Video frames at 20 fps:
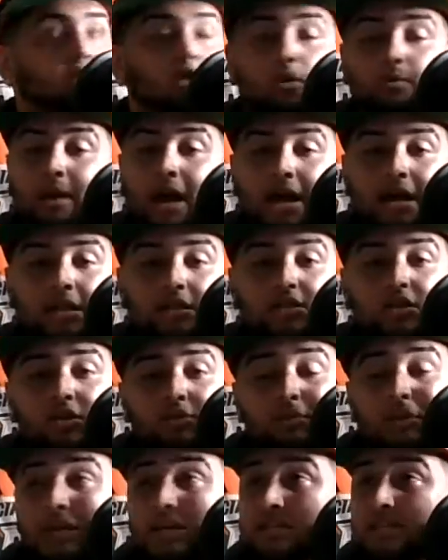go back and
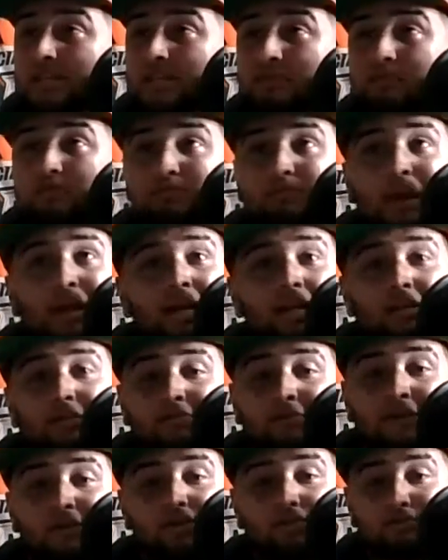look, because he was making
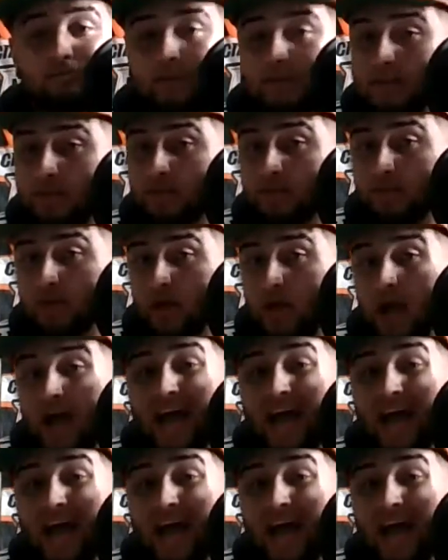defenders miss.